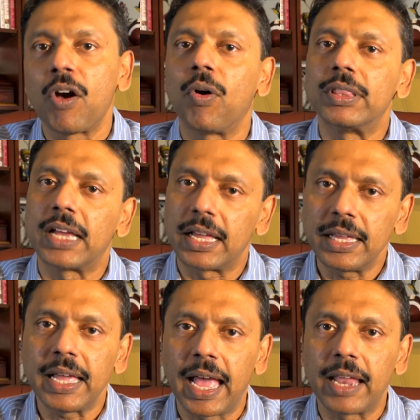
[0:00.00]
On the other
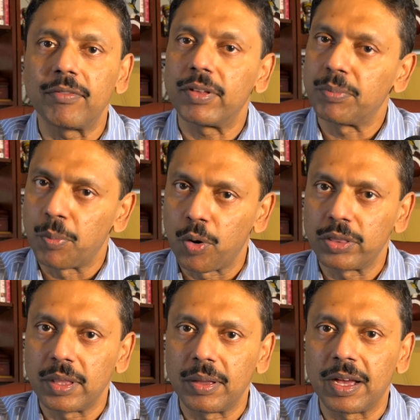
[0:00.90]
hand, both
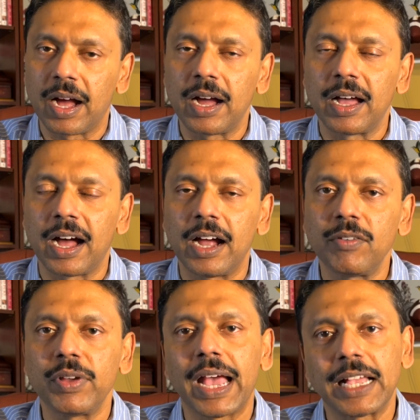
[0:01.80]

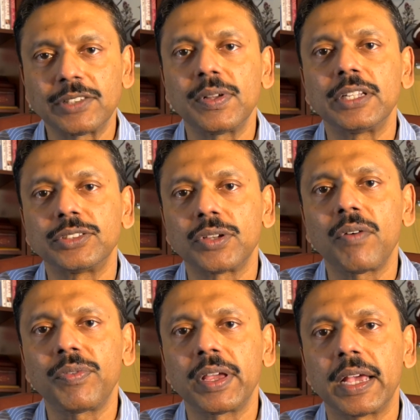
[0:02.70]
hardware as well as
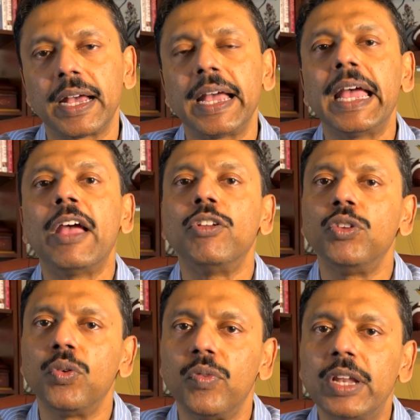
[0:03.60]
software,
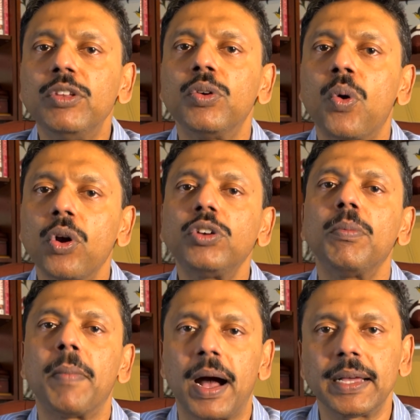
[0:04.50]
when you go to
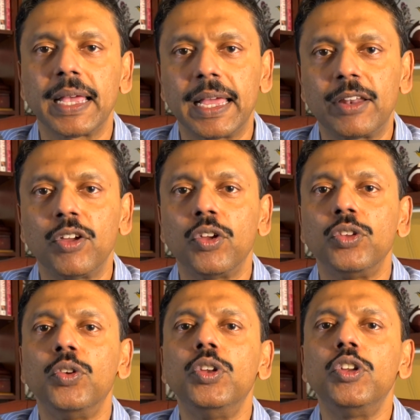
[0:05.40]
market,
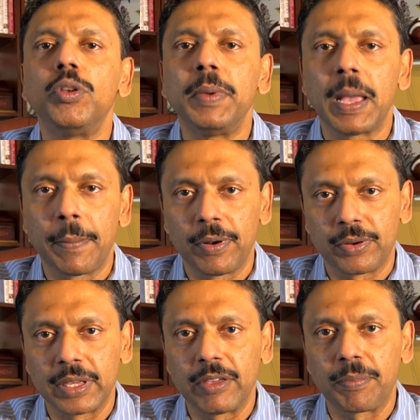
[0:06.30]
you need to be able to
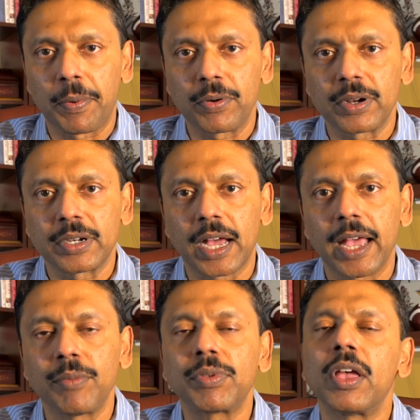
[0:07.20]
give
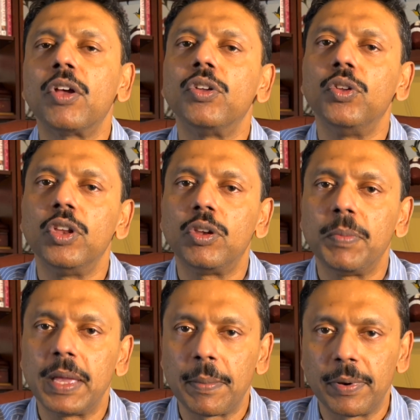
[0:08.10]
prototypes, you need to
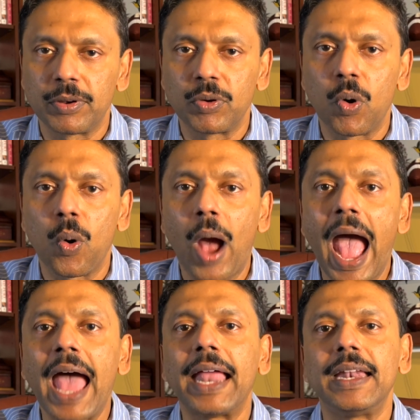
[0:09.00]
be able to go
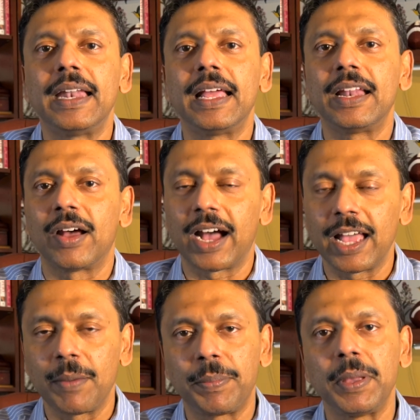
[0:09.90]
and
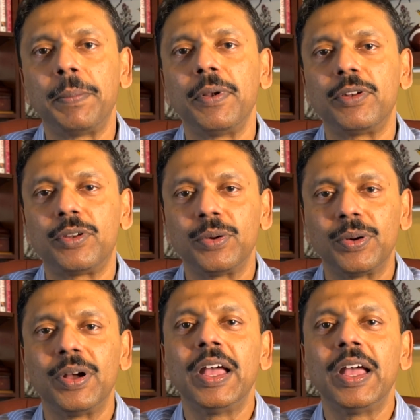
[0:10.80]
hire people to